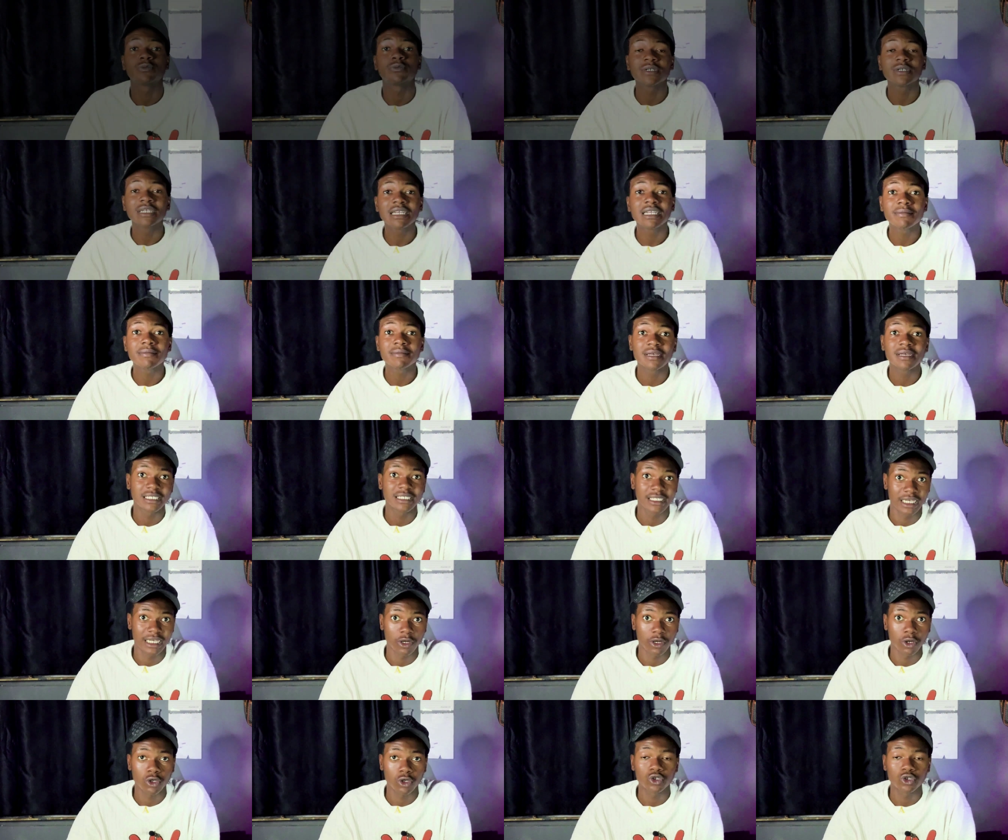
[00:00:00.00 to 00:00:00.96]
really means a
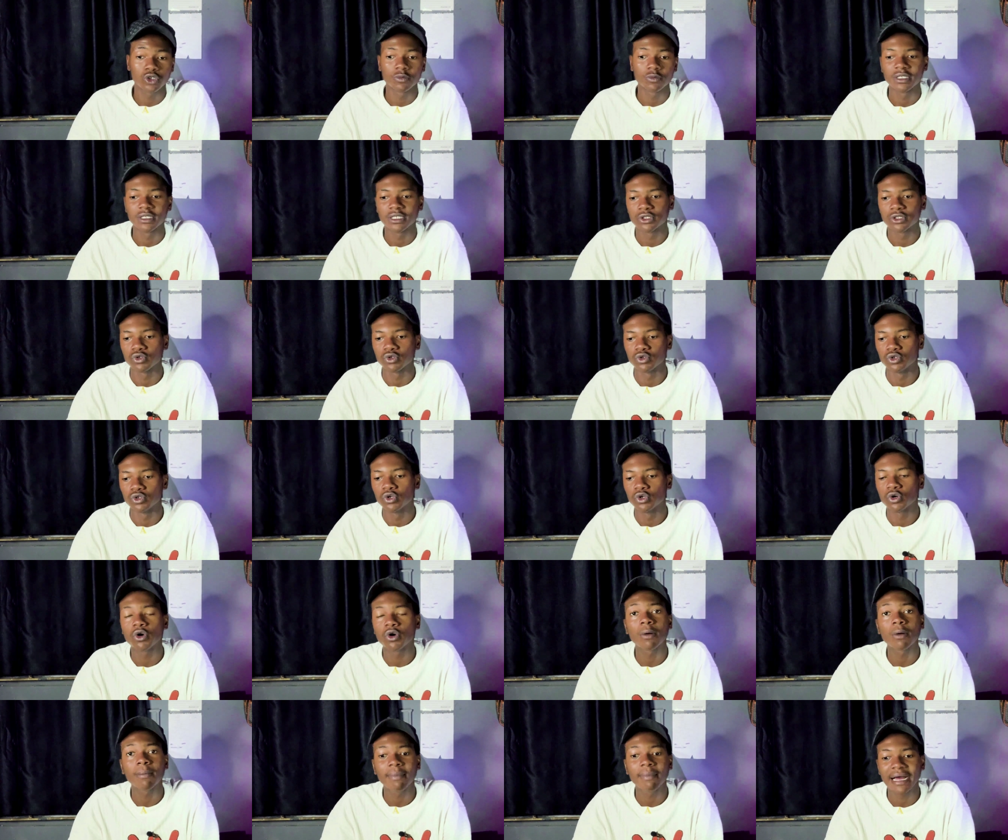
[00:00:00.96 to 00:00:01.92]
lot to me to
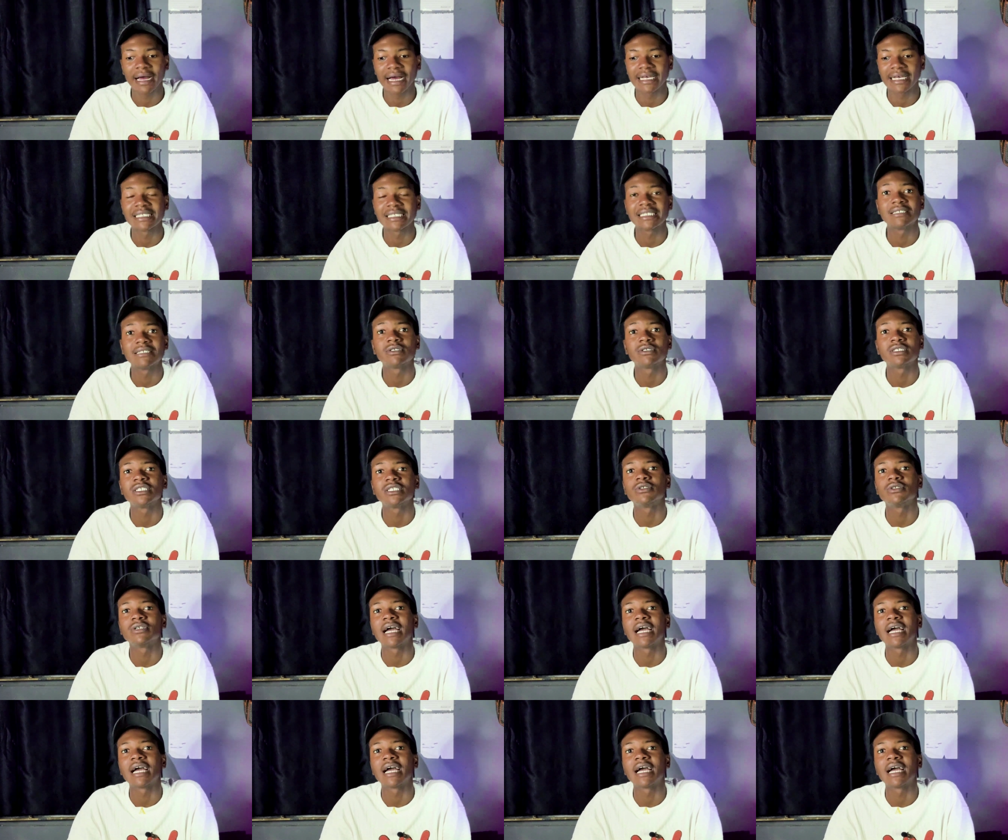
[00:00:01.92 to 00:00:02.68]
come back and still see you